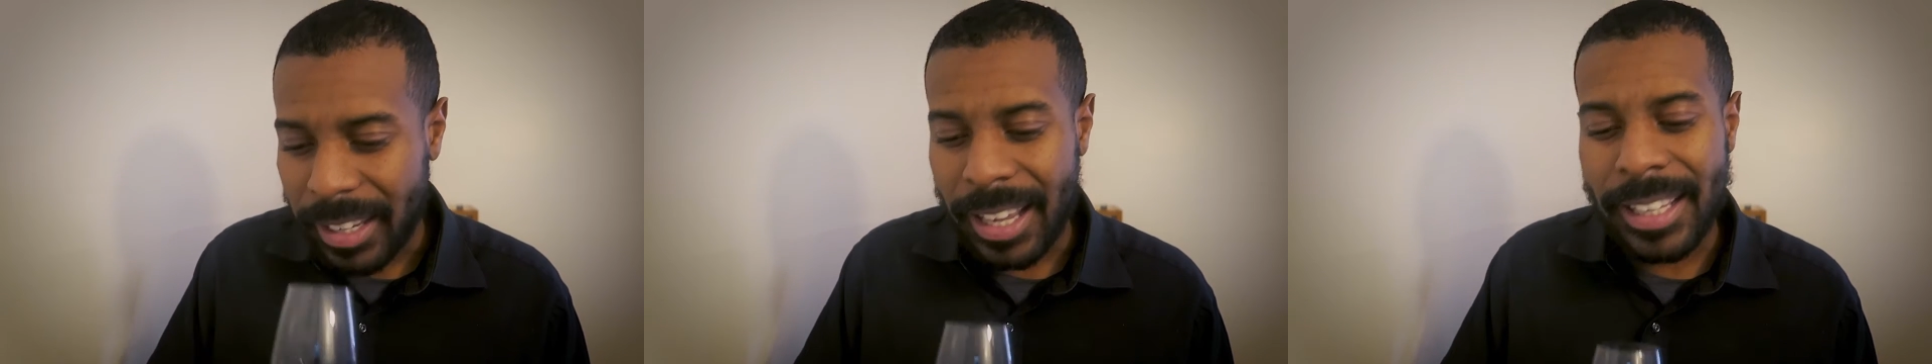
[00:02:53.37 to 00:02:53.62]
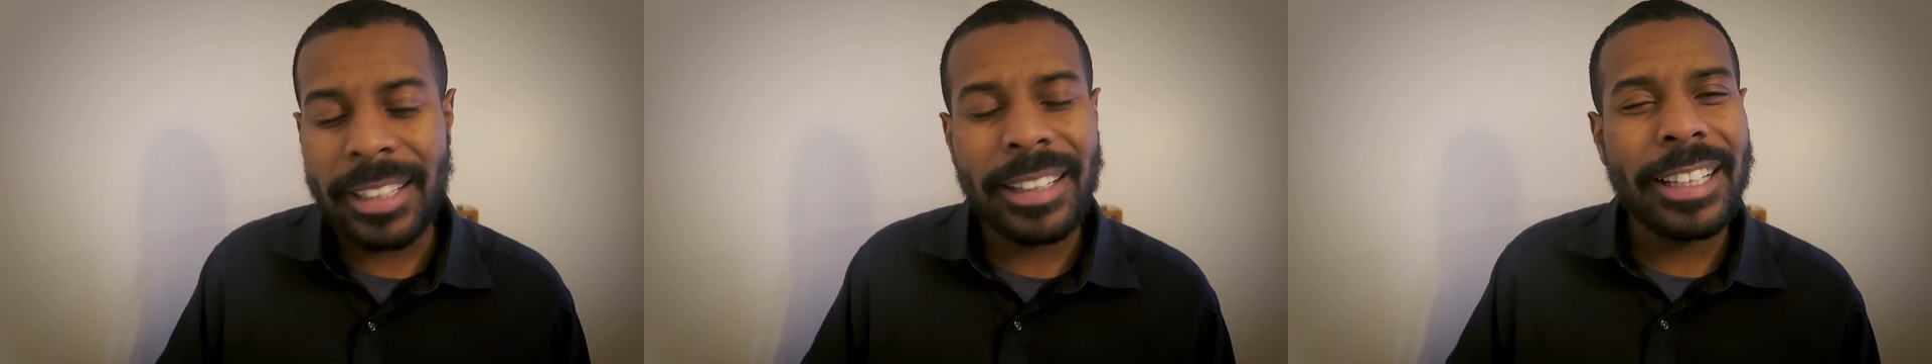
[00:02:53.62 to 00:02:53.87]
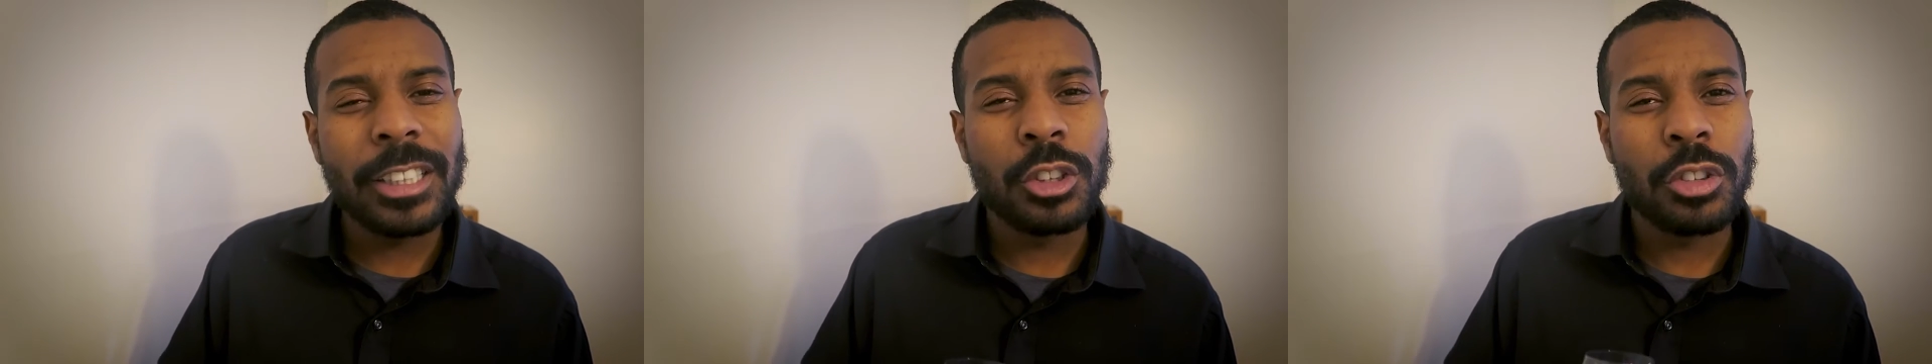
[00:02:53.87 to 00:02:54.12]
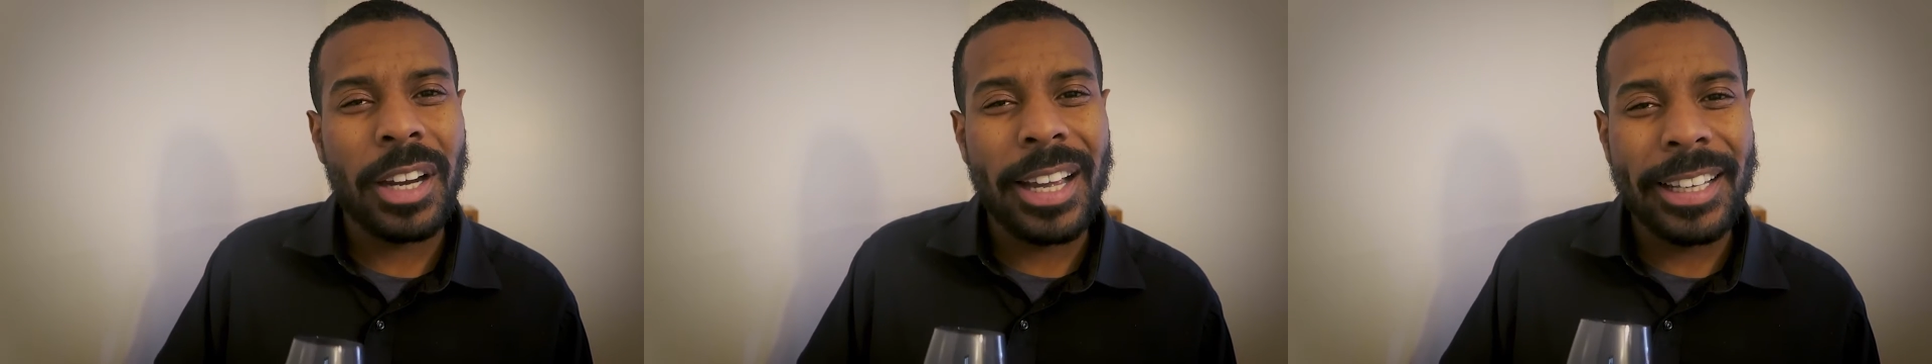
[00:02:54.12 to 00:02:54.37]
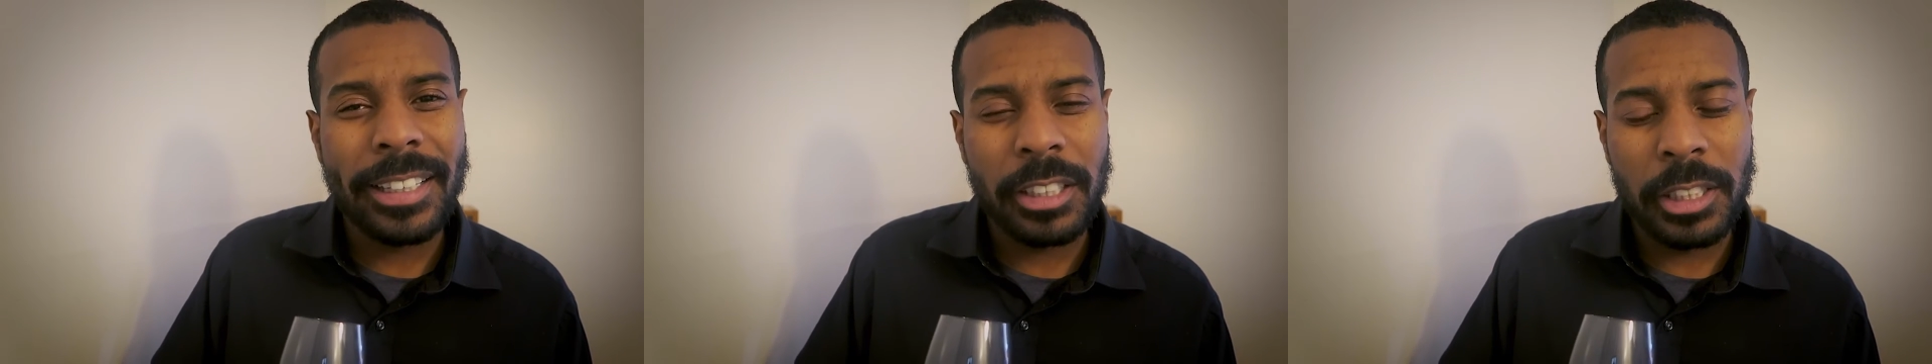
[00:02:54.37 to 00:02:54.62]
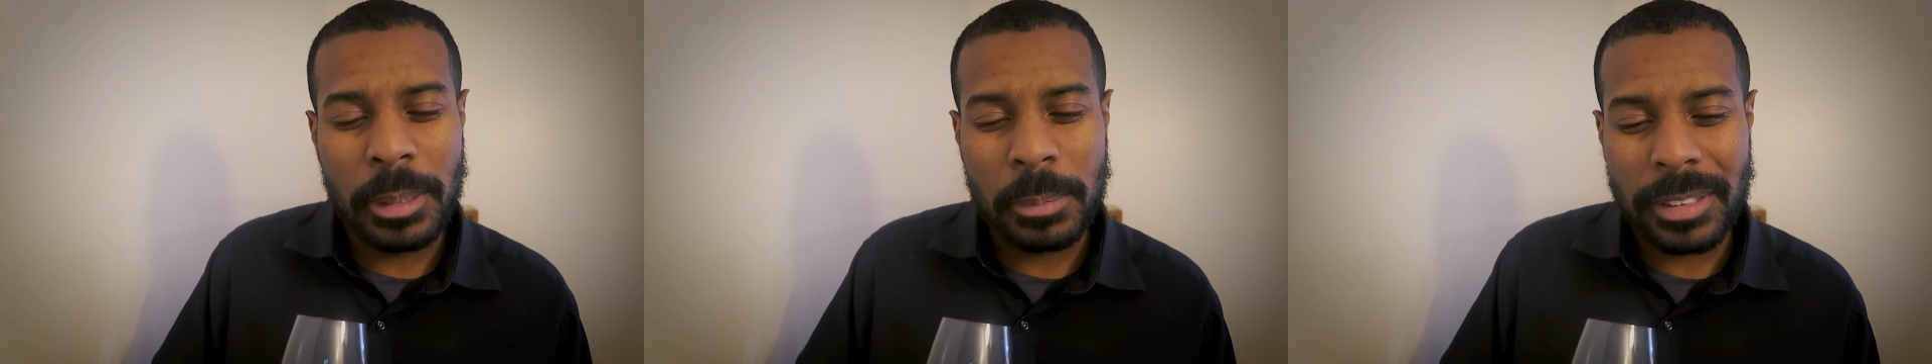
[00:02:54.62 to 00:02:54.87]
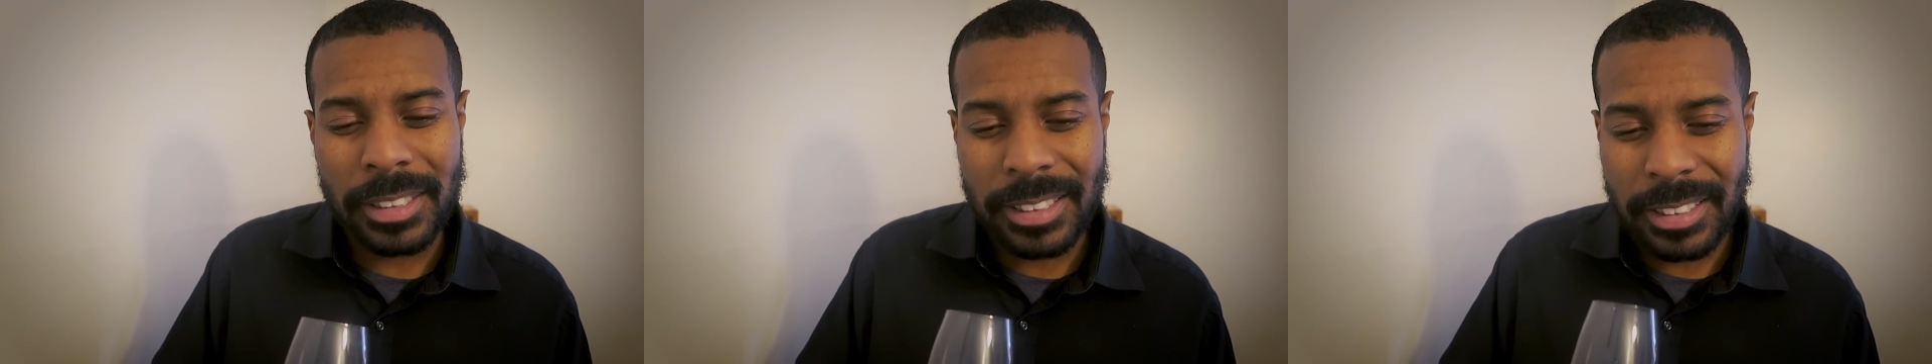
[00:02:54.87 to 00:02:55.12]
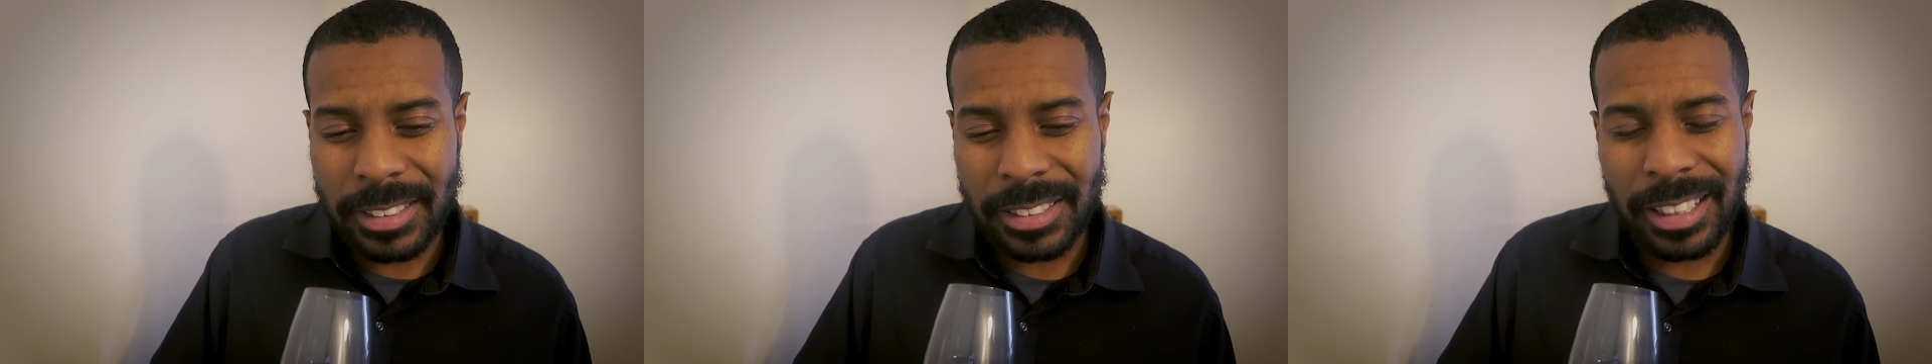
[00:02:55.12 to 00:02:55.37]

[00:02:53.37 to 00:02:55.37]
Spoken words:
I get like dried herbs in this,